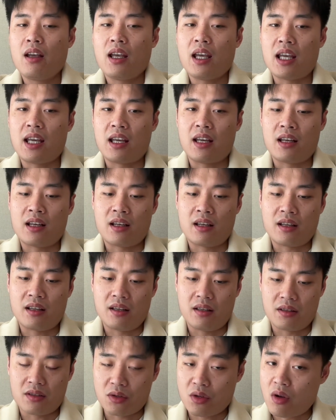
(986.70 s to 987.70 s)

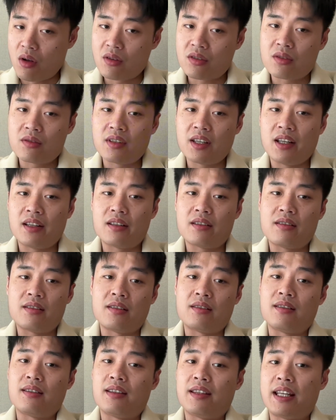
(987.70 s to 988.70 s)
And you also need
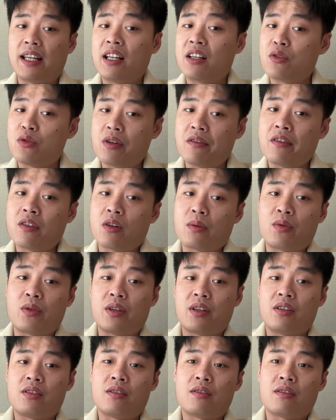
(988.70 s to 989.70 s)
the data-driven
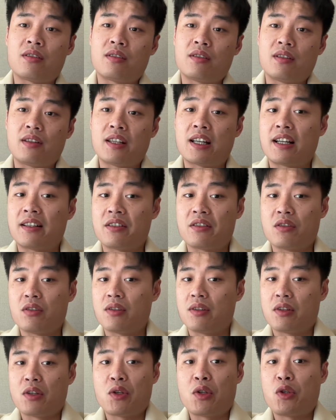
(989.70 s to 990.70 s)
operations, not
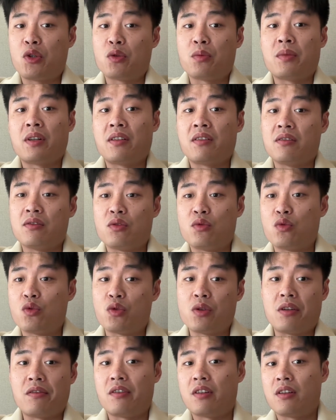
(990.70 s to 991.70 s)

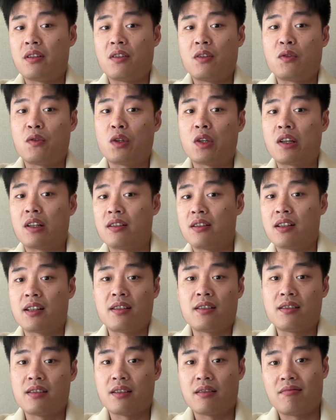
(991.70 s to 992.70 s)
human-driven, not
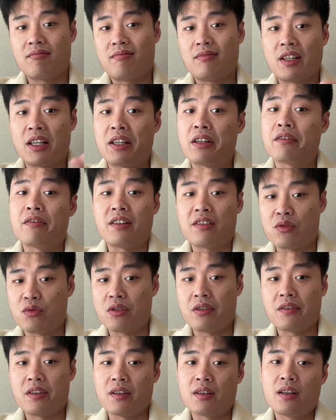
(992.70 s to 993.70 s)
the
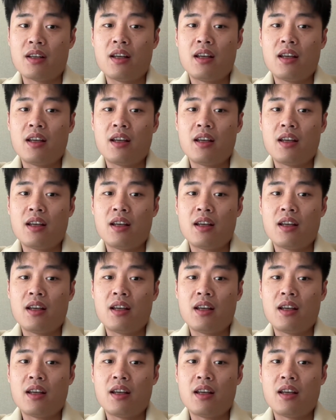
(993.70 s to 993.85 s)
interface-driven.